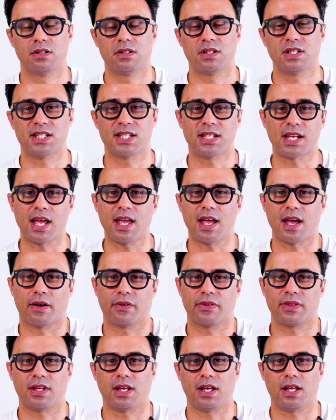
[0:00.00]
To stay
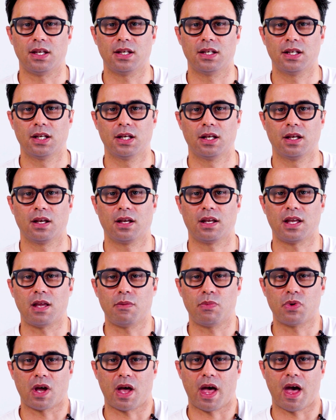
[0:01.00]
healthy,
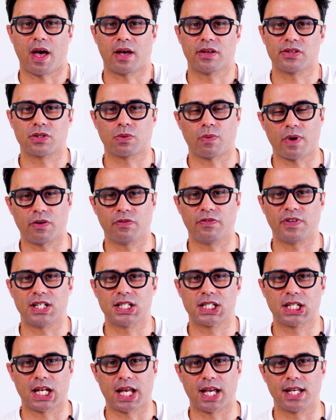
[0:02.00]
keep your house well
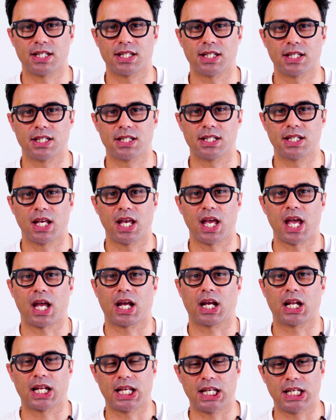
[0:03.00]
ventilated
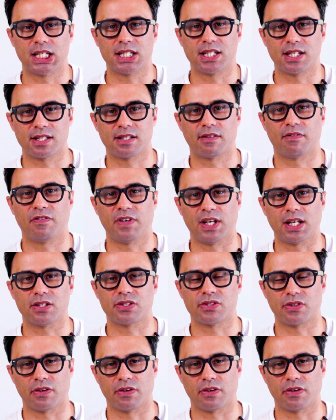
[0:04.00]
and clean and disinfect